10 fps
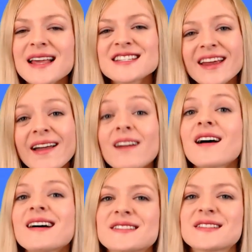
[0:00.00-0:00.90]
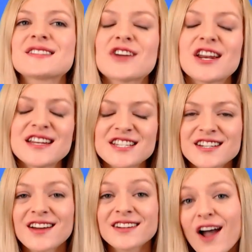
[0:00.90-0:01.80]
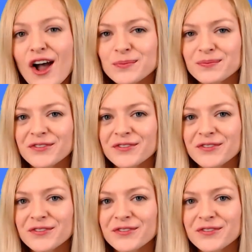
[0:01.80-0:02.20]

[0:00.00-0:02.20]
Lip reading: and check out askastrology.com